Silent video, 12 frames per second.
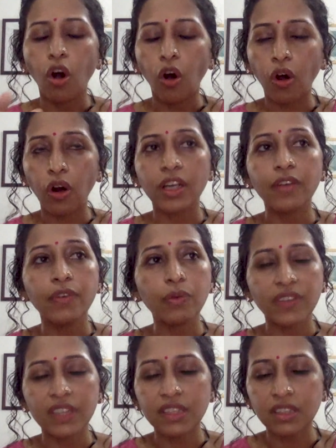Or even
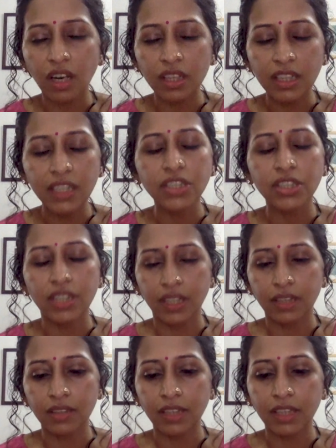when they start
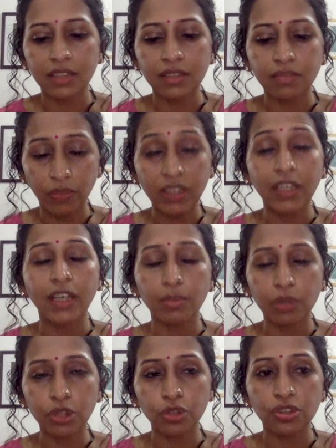eating, when they're
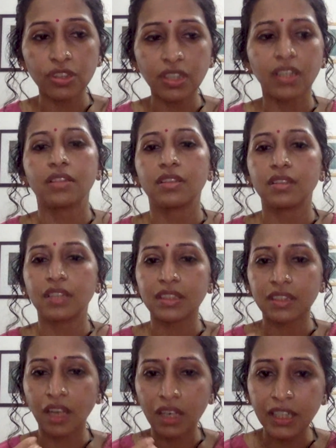able to sit, they
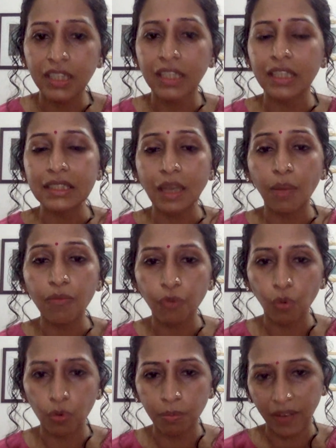start taking some
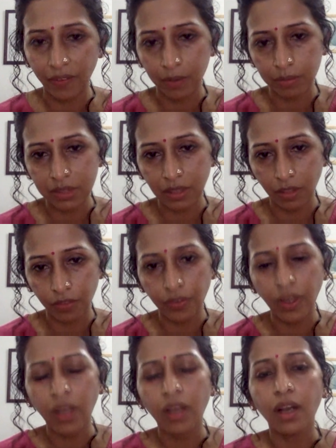food by themselves.
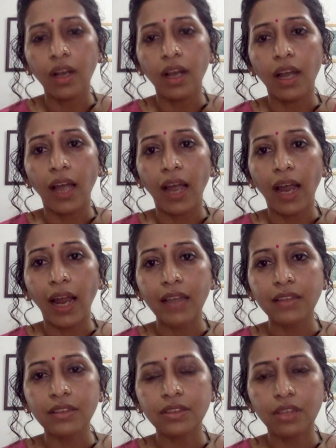
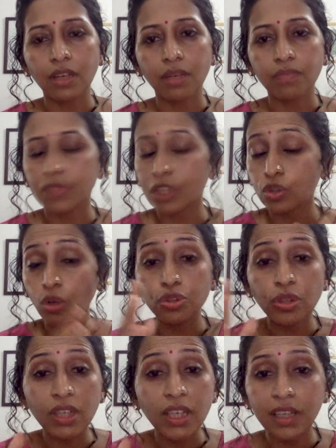And there's
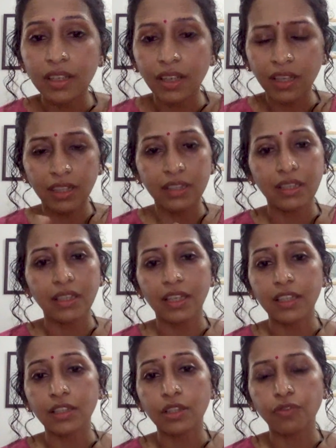also an area
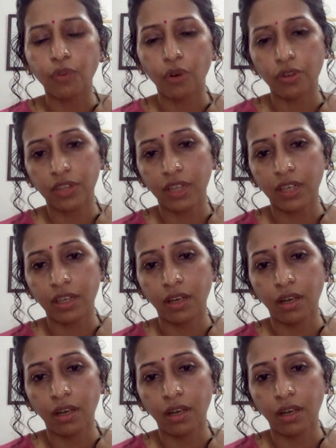designated for their